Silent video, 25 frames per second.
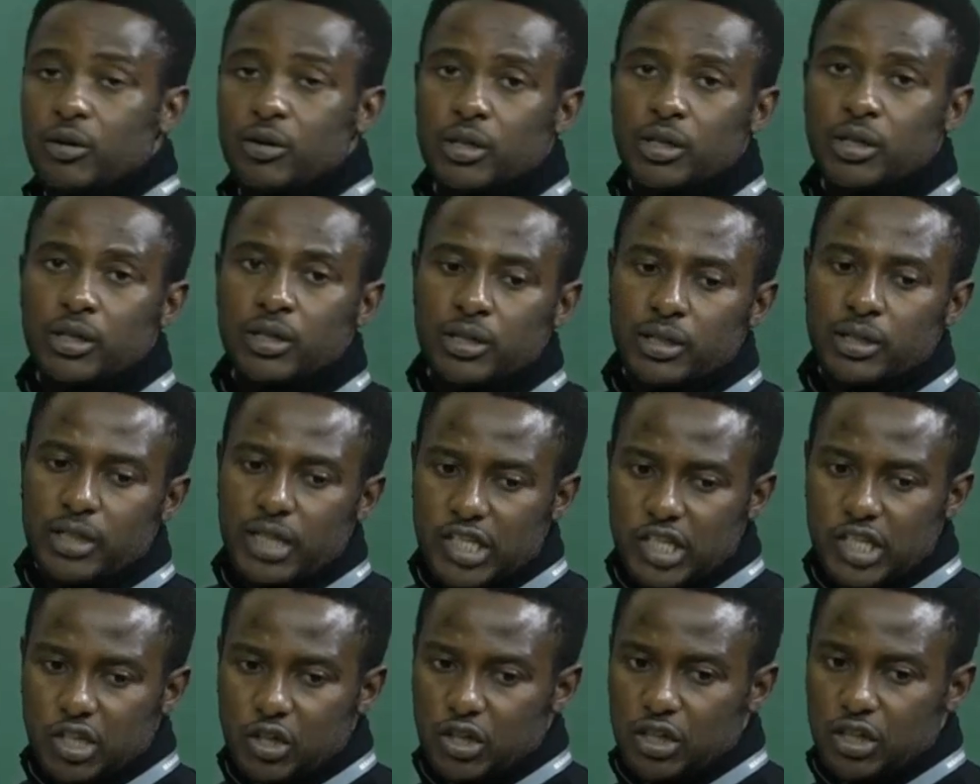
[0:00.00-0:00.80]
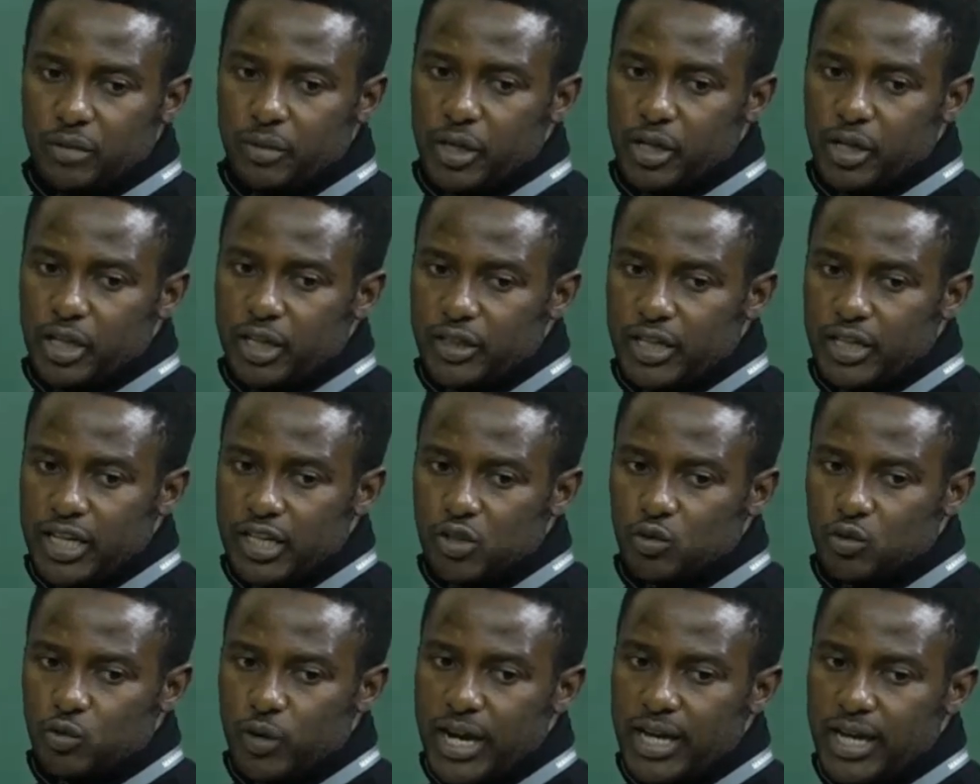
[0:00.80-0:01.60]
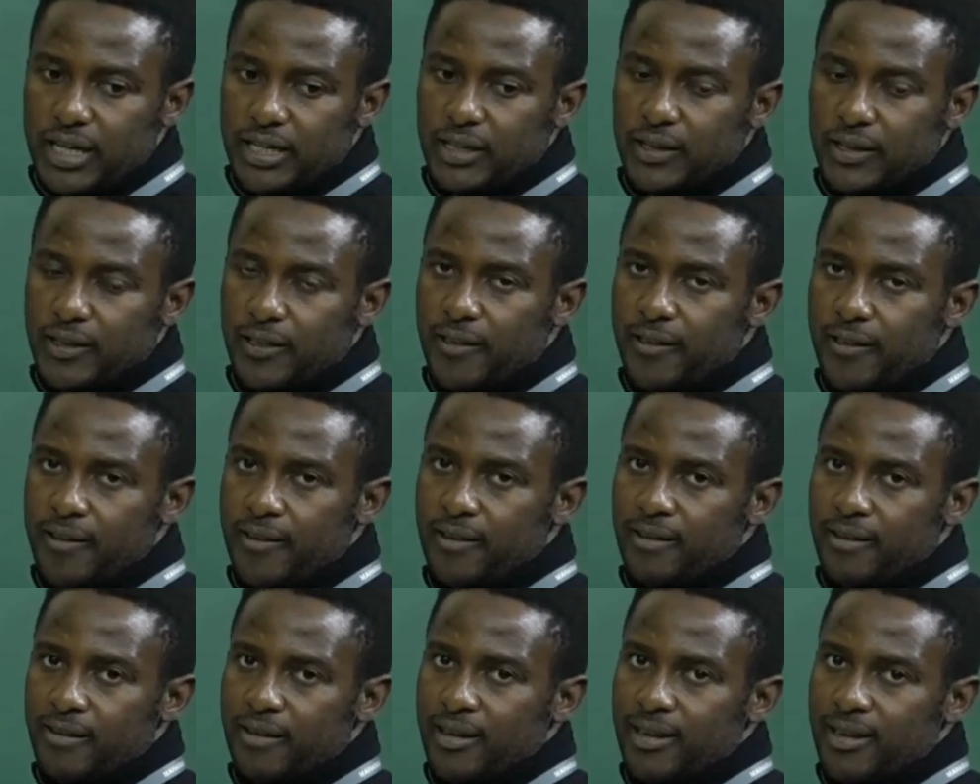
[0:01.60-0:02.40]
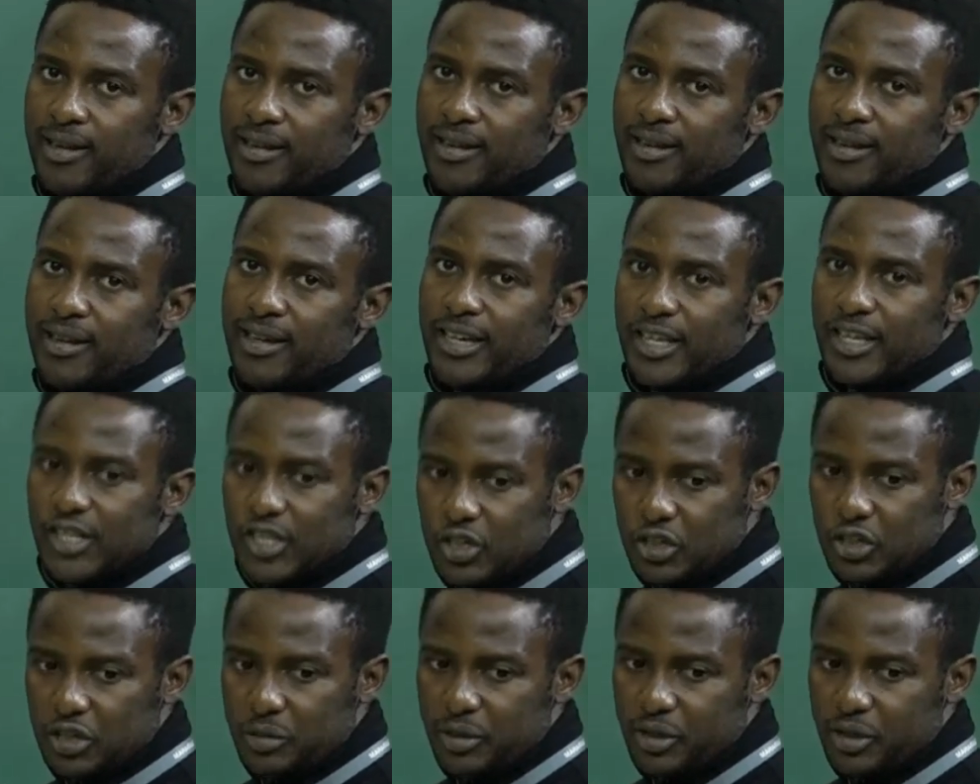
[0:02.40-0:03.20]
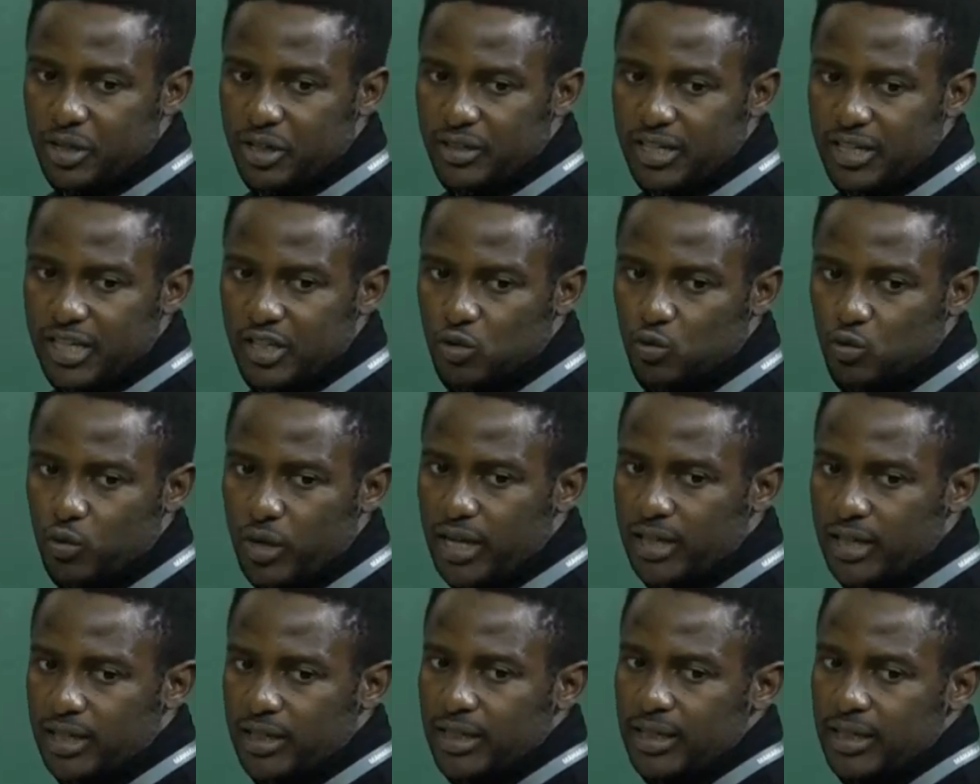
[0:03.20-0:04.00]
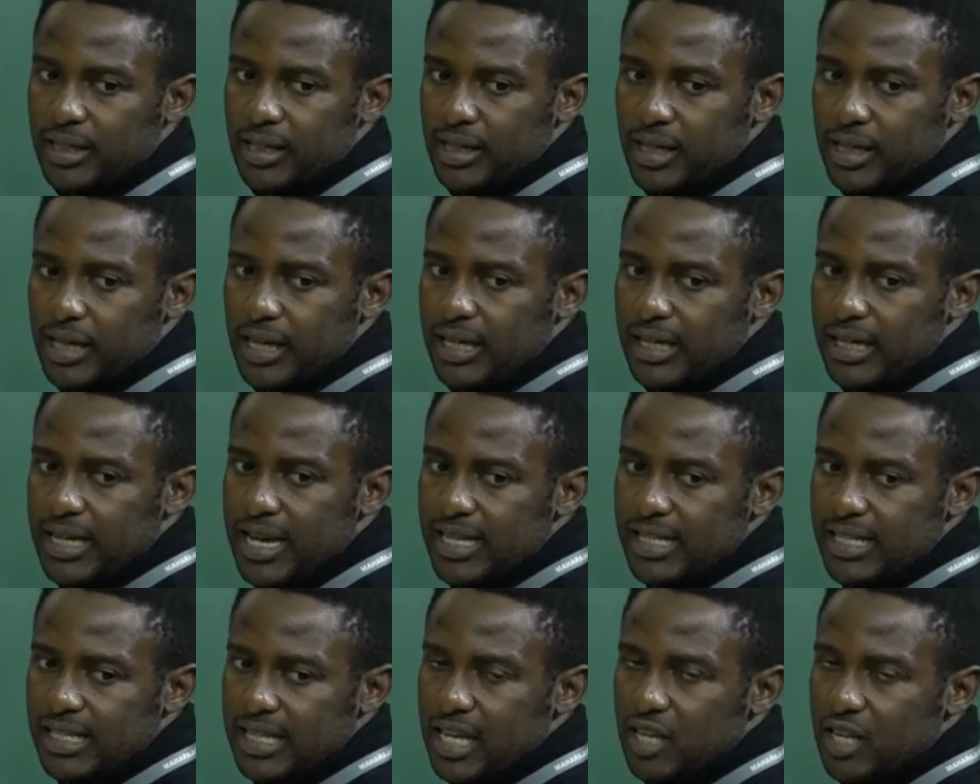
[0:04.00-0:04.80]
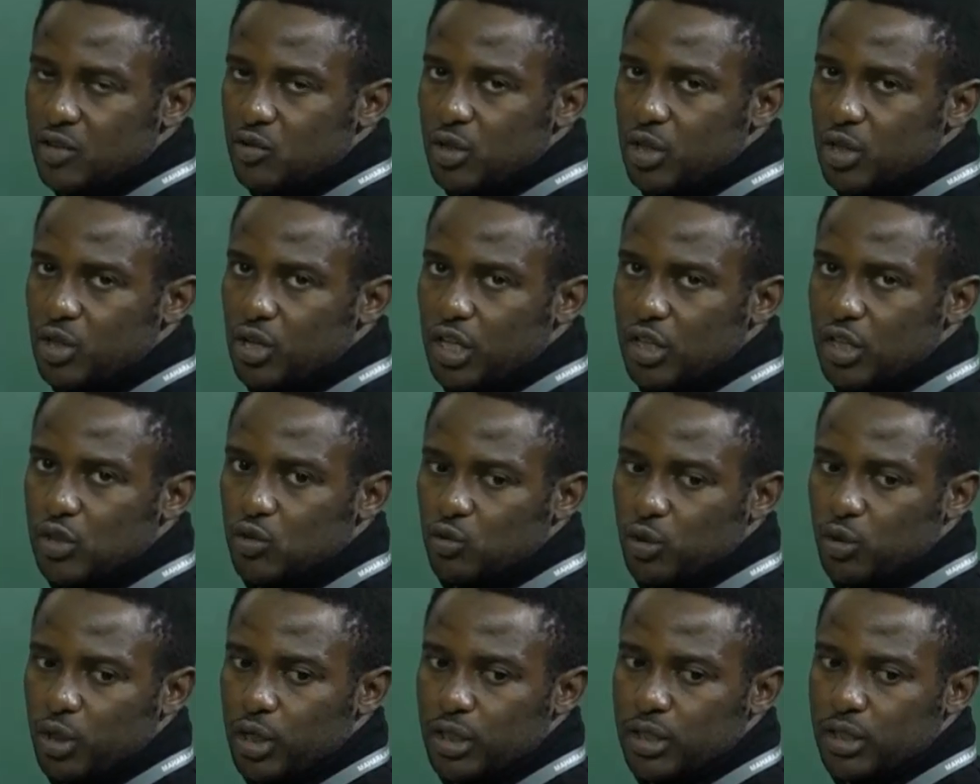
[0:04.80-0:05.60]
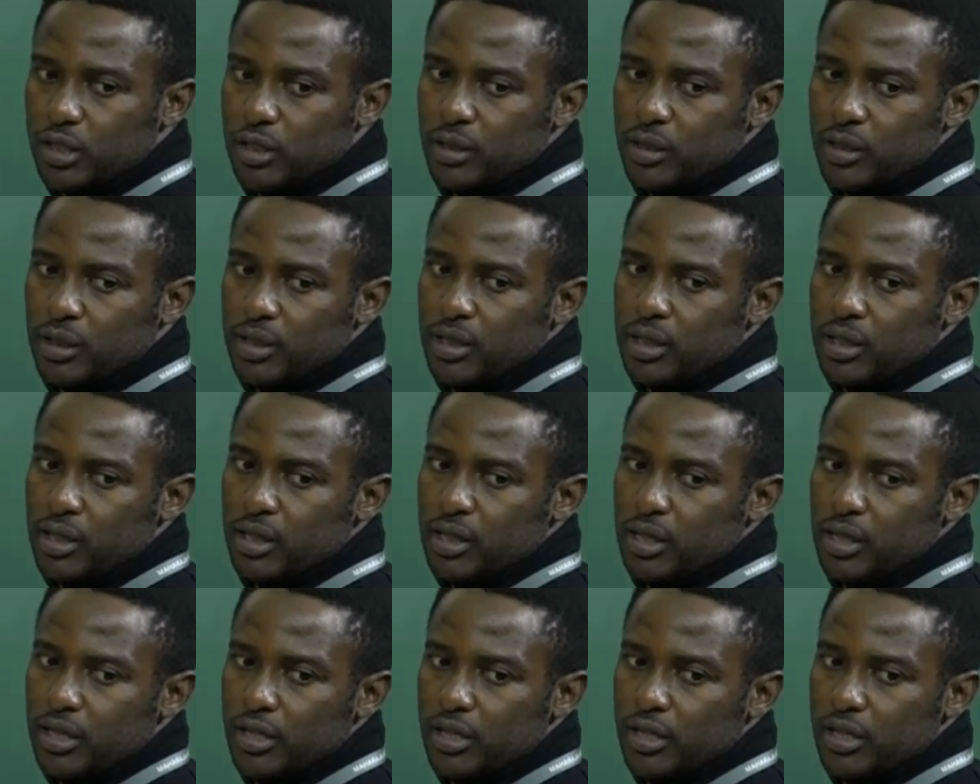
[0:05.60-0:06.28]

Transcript: now? Is it going to be 100 squared? Is it going to be 100 squared? In that case, you got what?